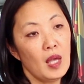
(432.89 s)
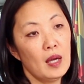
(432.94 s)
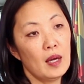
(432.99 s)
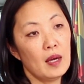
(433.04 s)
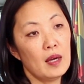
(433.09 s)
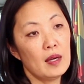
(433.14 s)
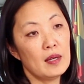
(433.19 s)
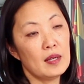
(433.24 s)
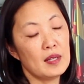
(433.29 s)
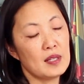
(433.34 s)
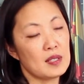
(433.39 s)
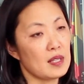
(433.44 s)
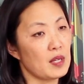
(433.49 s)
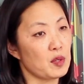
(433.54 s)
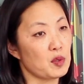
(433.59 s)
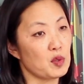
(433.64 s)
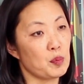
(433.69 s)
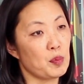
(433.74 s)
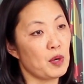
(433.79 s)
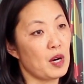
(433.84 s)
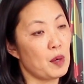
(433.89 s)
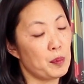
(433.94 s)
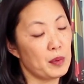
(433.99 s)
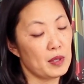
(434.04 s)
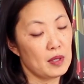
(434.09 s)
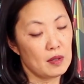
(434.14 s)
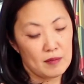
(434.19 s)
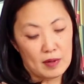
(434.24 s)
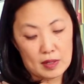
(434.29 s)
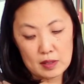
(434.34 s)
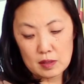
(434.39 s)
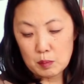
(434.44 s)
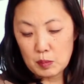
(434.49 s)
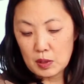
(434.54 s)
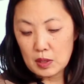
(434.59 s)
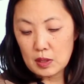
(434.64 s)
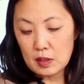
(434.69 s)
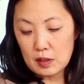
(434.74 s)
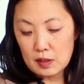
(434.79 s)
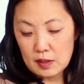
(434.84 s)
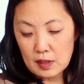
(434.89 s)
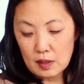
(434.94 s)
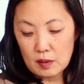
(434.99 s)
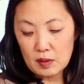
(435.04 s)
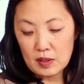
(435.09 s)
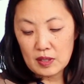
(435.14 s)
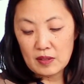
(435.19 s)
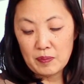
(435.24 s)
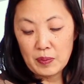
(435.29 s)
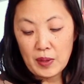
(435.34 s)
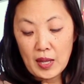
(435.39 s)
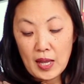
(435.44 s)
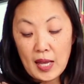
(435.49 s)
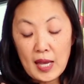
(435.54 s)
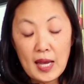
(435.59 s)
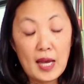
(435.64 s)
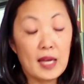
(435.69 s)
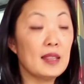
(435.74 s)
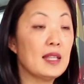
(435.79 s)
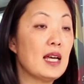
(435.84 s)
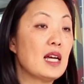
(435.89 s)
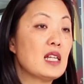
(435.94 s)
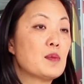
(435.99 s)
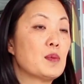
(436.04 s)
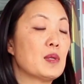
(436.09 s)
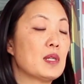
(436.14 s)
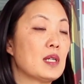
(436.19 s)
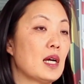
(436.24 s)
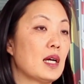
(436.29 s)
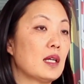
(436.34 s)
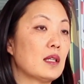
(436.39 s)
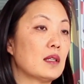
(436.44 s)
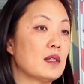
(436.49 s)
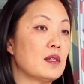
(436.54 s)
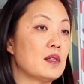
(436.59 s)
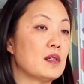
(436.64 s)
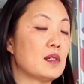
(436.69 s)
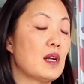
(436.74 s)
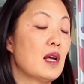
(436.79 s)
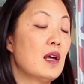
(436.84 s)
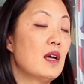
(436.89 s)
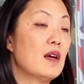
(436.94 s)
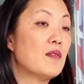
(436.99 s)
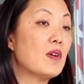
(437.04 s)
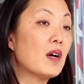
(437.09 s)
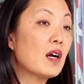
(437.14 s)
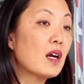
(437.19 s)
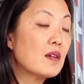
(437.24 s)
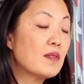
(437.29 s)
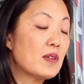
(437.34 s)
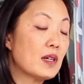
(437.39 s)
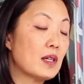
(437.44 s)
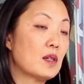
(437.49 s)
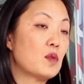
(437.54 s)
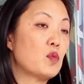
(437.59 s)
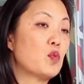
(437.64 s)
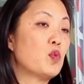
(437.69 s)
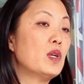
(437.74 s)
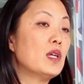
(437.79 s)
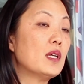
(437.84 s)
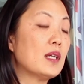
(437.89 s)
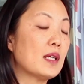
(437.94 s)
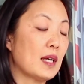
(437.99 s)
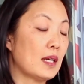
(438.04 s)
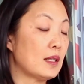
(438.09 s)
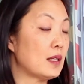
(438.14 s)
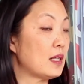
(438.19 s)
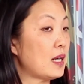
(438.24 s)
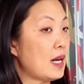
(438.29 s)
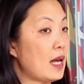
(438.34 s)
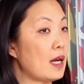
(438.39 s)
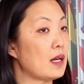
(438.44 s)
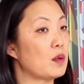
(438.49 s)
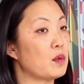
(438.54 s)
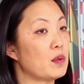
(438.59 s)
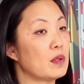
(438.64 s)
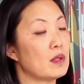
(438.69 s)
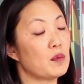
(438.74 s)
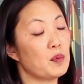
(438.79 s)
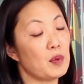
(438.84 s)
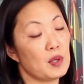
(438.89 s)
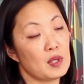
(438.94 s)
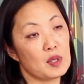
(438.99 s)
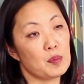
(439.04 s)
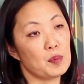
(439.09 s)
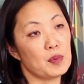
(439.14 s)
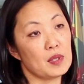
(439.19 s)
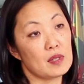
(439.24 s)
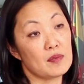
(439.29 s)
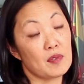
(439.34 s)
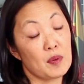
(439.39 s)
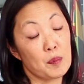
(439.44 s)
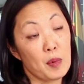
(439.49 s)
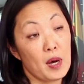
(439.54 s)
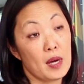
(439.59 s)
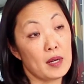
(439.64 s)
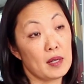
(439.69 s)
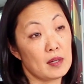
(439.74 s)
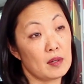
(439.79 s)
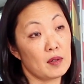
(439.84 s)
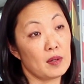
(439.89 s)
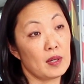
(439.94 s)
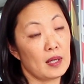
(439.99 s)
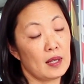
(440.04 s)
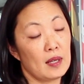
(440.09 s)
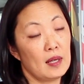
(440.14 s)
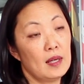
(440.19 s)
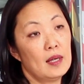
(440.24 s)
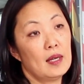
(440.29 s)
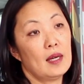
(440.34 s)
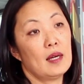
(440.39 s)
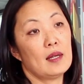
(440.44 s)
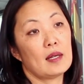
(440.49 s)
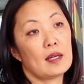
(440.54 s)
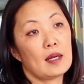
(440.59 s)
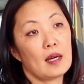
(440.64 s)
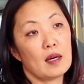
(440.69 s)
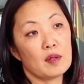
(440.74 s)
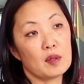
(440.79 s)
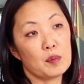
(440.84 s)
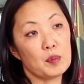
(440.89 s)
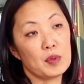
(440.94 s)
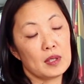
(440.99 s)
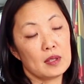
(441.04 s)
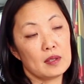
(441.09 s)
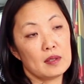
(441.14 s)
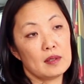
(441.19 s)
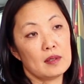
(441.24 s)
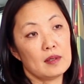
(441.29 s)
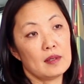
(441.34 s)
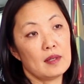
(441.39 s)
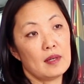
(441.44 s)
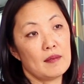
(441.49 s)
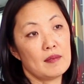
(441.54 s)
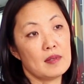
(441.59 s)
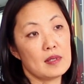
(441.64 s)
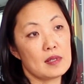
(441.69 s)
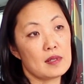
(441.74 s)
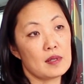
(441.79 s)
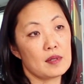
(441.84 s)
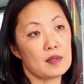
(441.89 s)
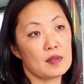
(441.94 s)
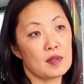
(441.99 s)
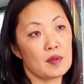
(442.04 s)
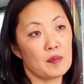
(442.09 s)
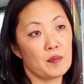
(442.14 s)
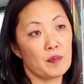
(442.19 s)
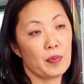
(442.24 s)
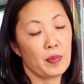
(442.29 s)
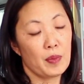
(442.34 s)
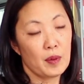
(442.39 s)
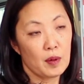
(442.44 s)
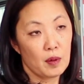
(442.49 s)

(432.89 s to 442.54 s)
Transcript: intellectual property investment, etc. And last but not least, very, very weak and inadequate arrangements for monitoring and accountability of the system